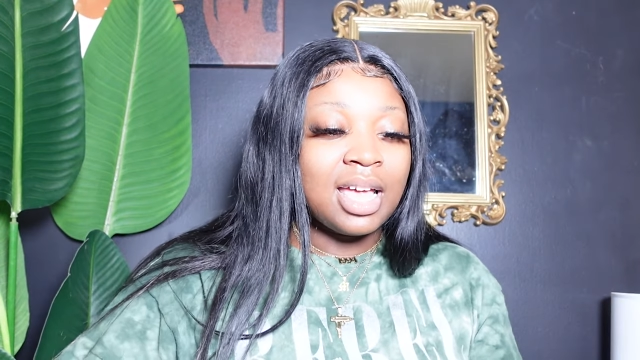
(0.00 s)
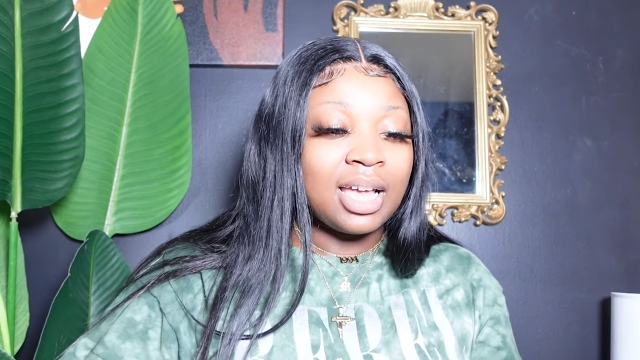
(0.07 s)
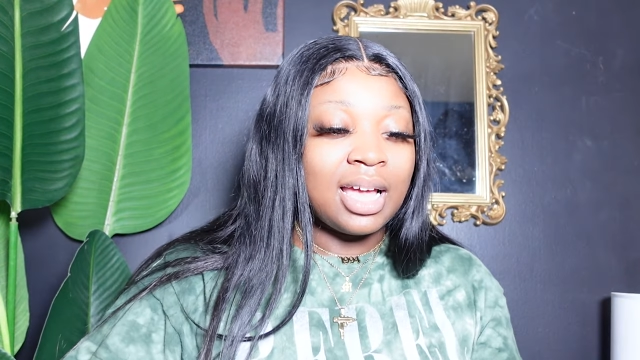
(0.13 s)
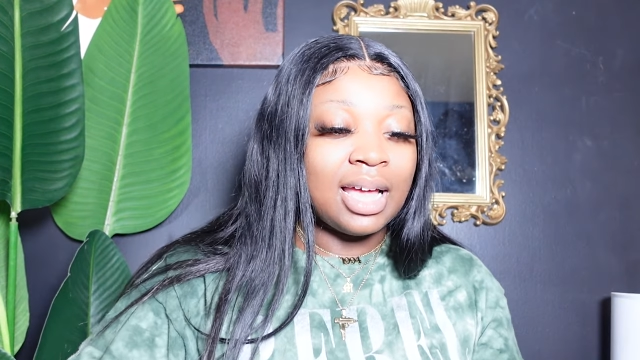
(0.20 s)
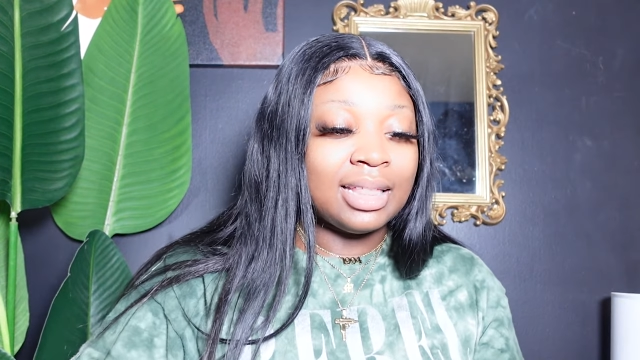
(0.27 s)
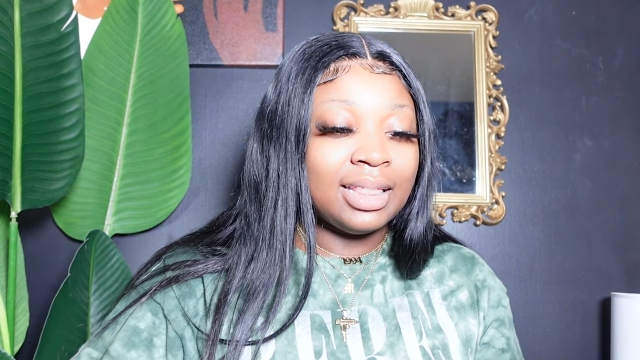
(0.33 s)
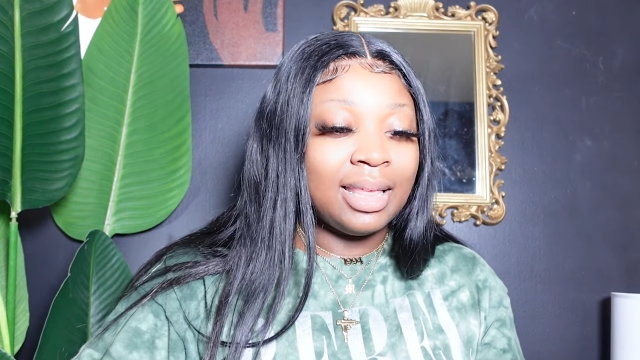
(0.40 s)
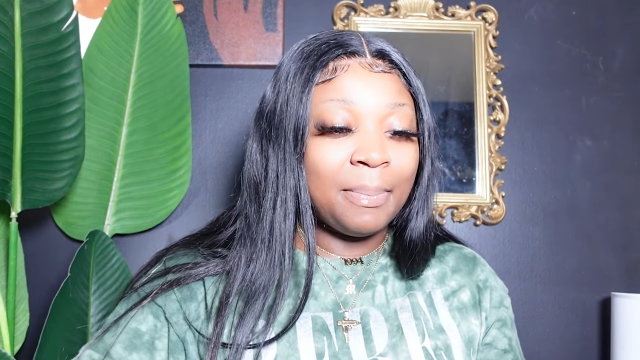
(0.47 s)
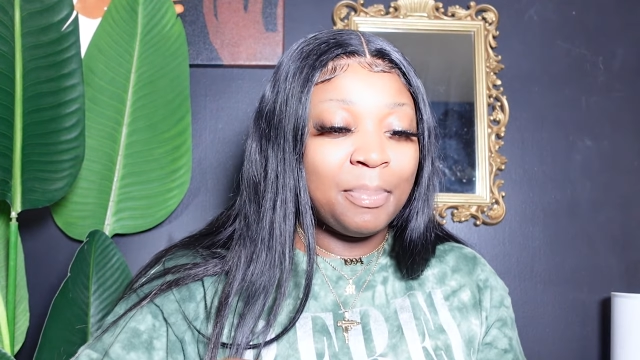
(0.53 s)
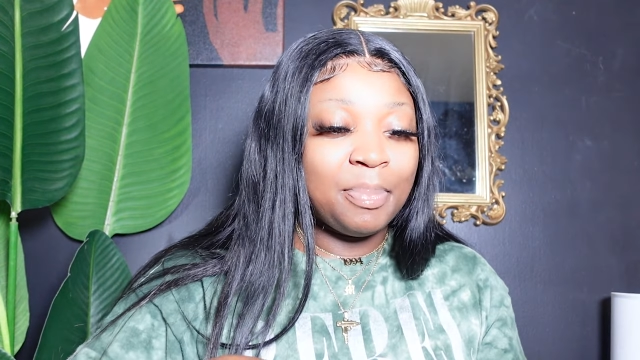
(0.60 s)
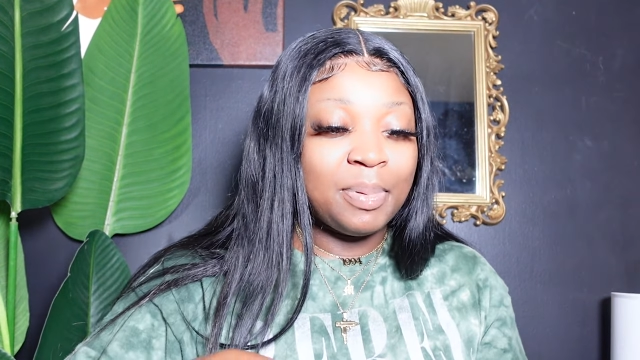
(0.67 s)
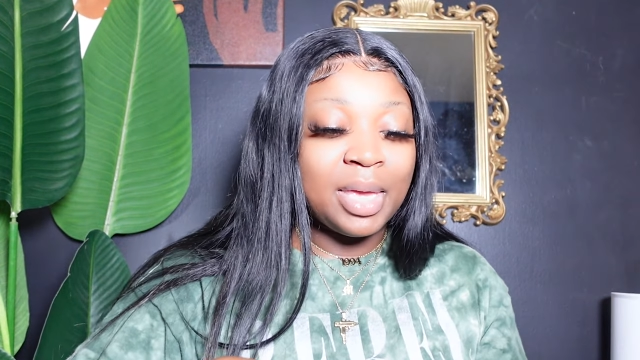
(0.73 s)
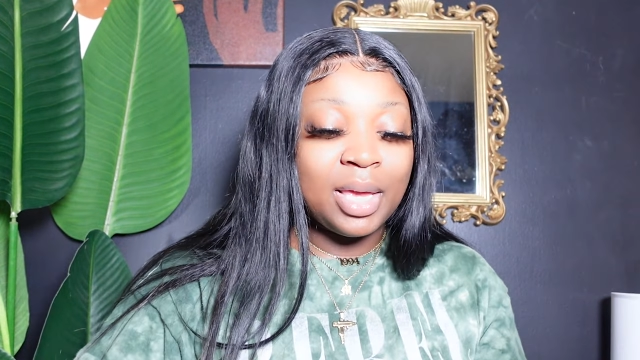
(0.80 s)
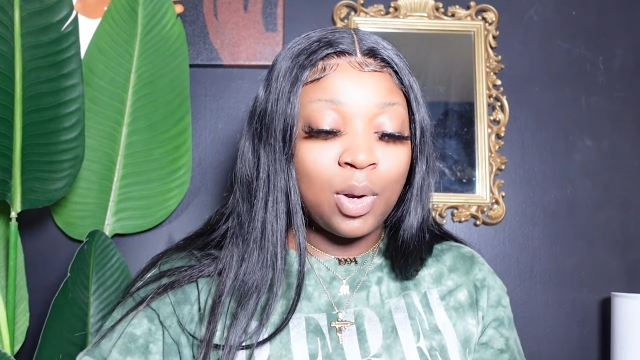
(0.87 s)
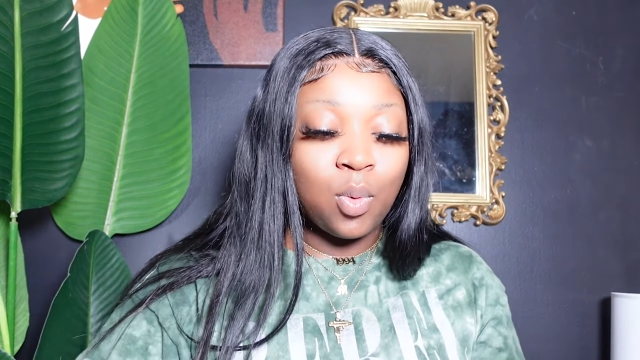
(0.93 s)
Got the
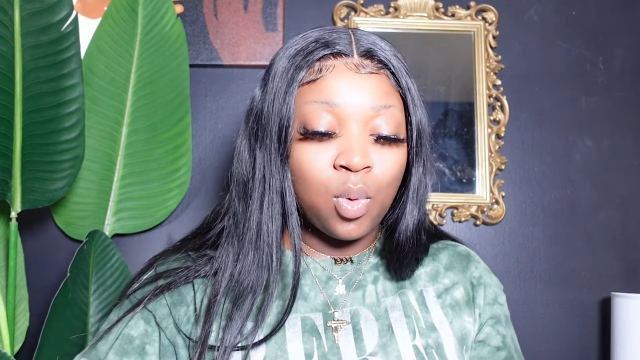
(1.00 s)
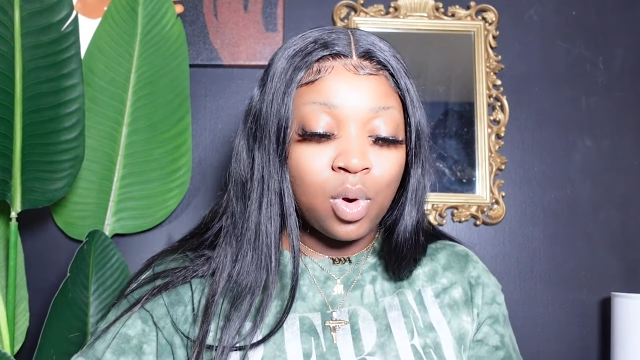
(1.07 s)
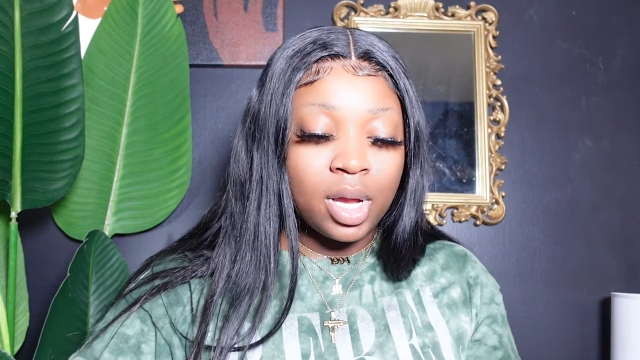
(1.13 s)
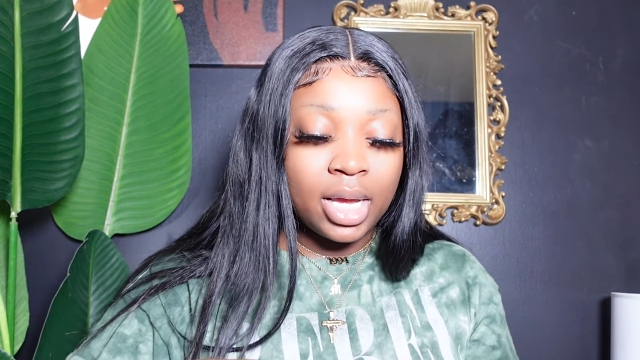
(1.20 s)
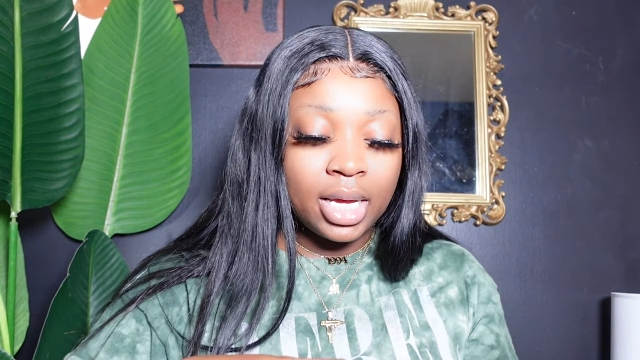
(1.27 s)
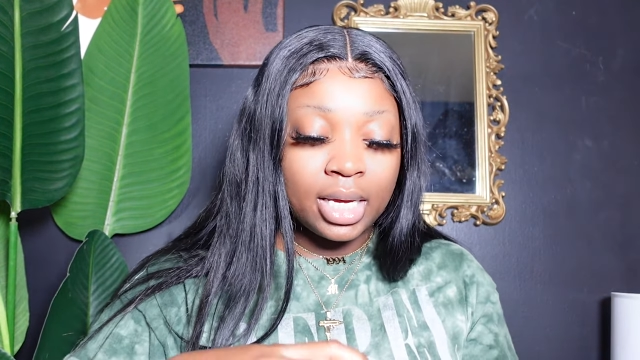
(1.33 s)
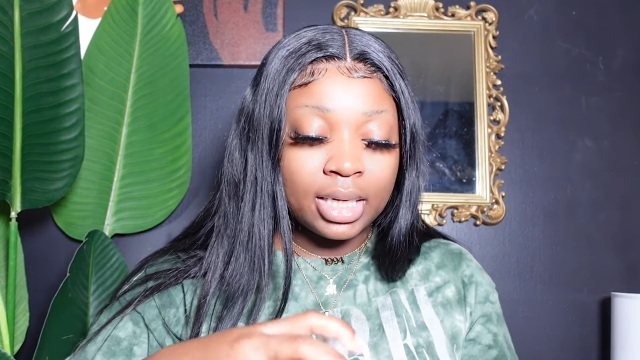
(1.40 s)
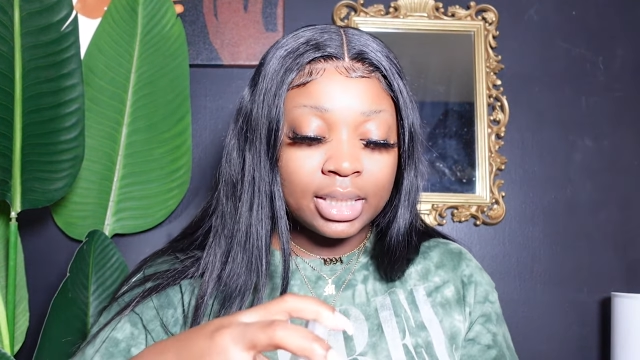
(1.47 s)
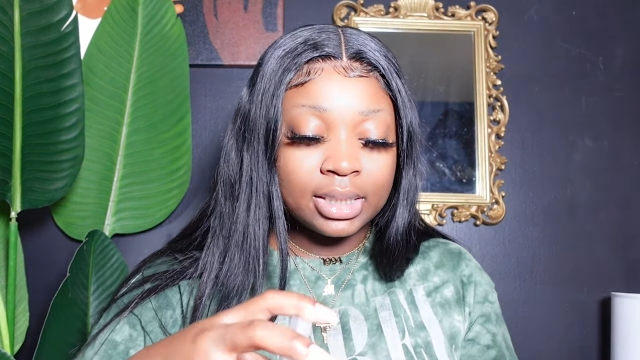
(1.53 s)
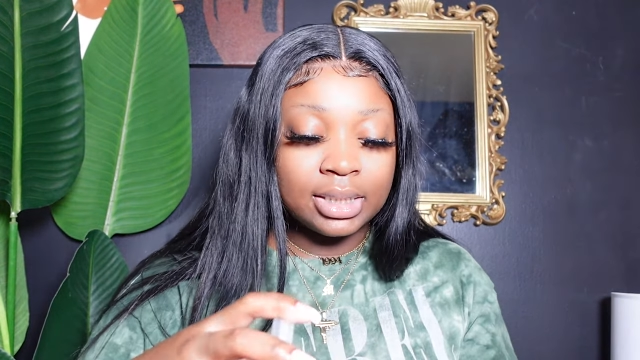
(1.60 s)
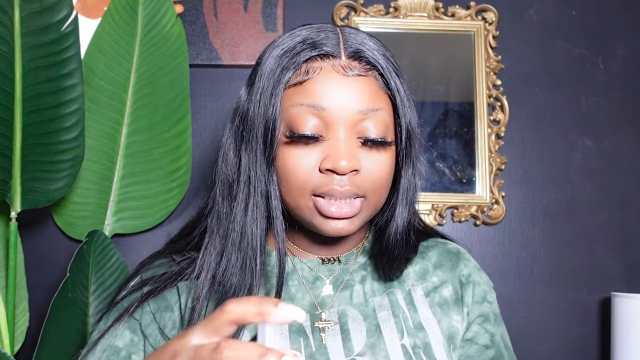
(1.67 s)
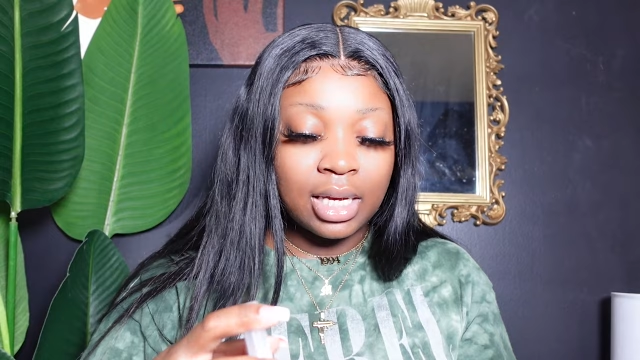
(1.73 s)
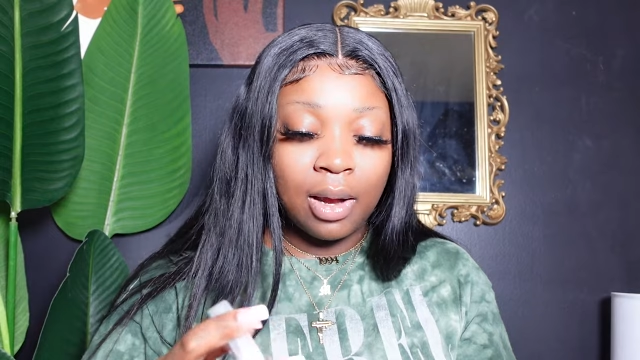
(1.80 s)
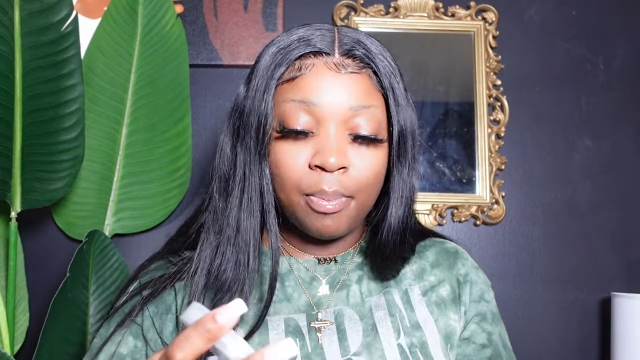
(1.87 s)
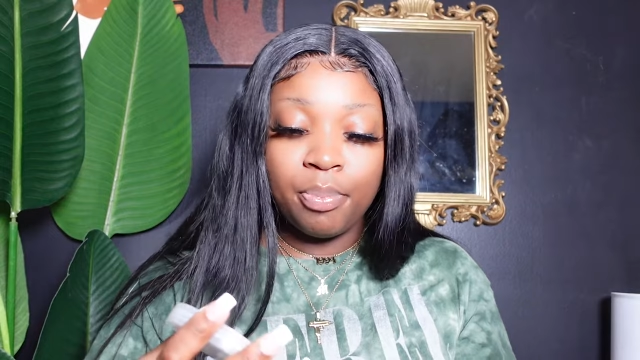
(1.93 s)
big one,
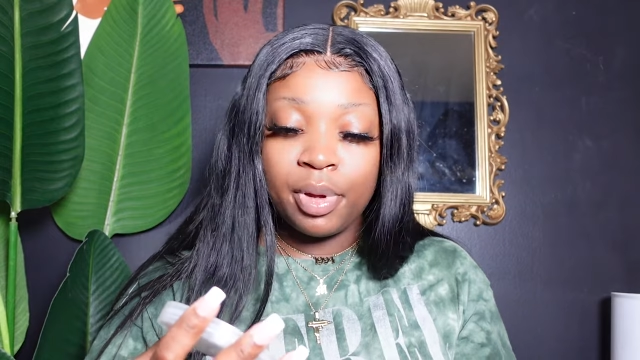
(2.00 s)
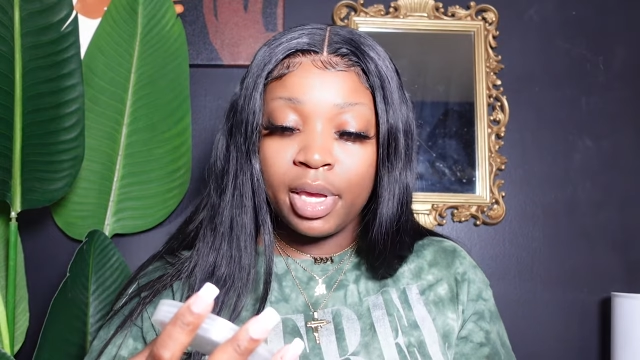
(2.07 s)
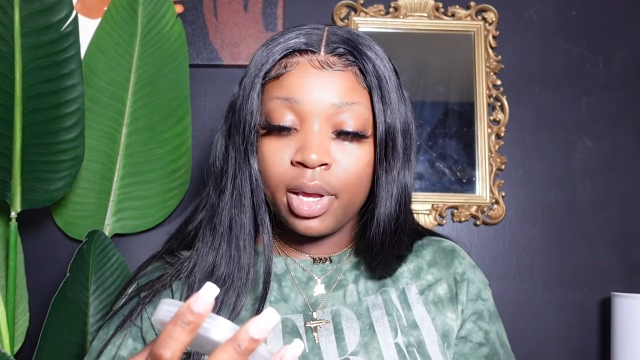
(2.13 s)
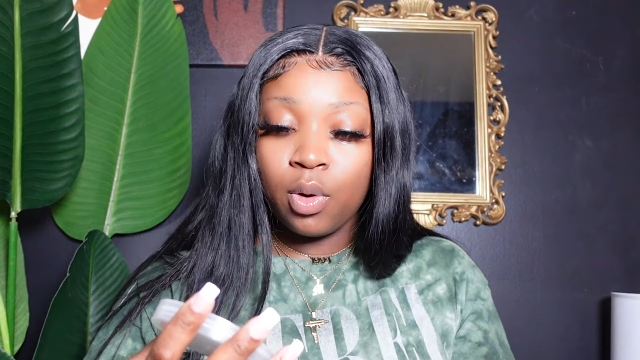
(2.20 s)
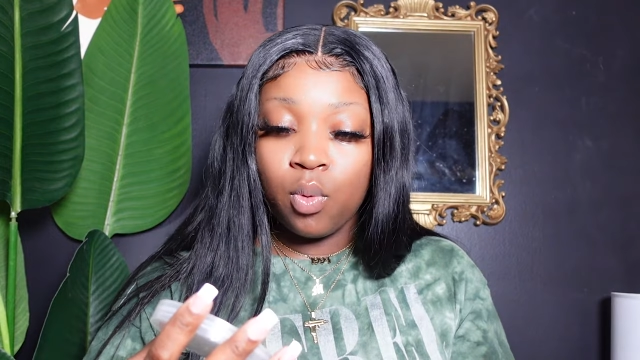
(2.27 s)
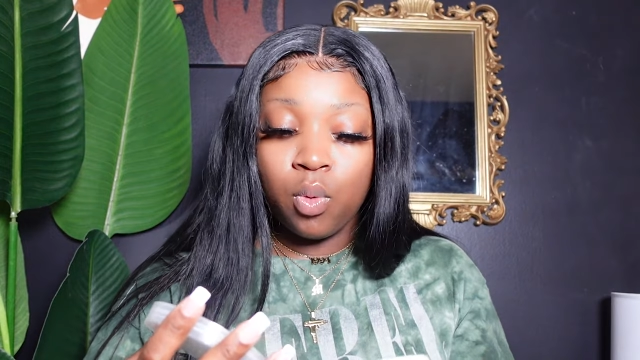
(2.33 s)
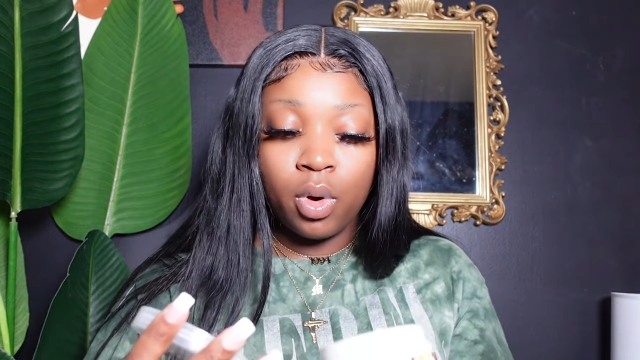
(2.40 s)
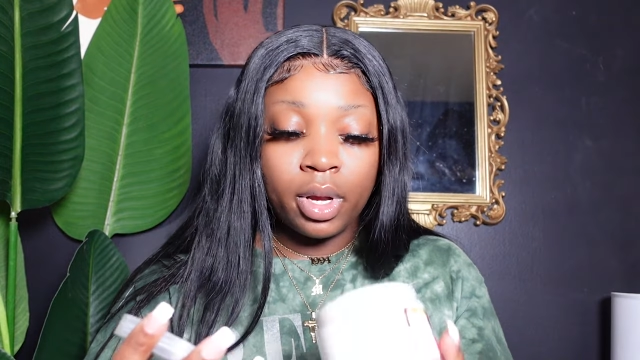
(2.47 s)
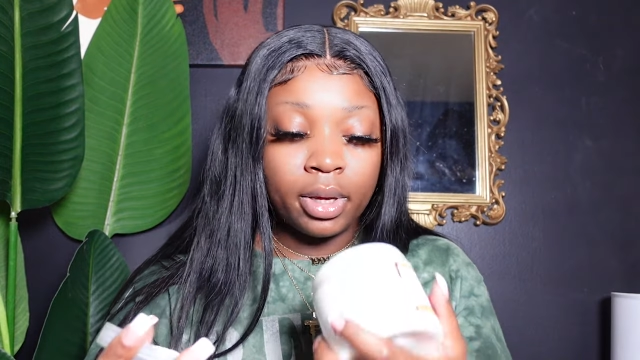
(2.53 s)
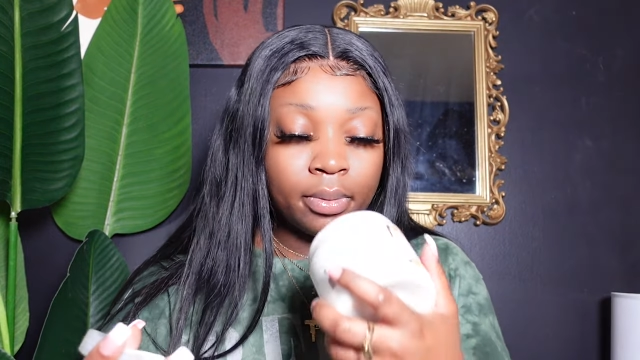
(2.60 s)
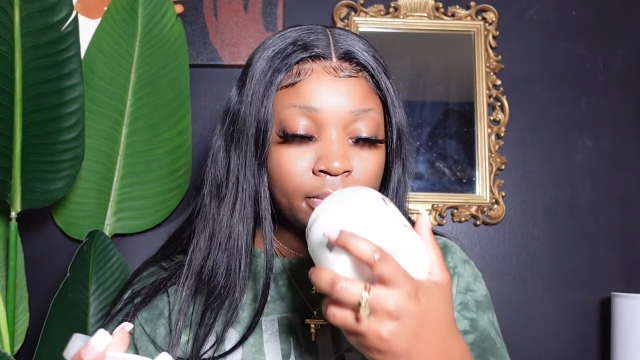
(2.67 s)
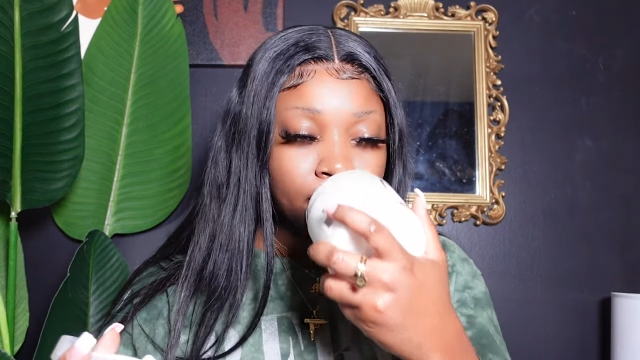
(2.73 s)
the big one.